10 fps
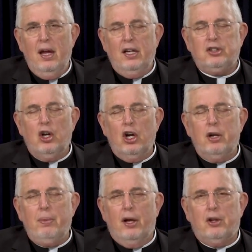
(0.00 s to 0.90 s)
He's talking
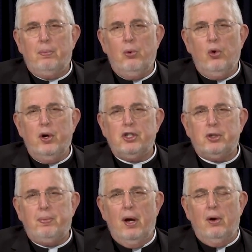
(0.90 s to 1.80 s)
about the poor in
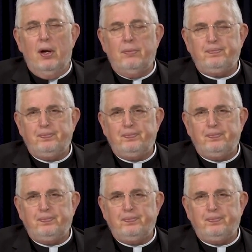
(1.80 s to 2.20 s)
spirit.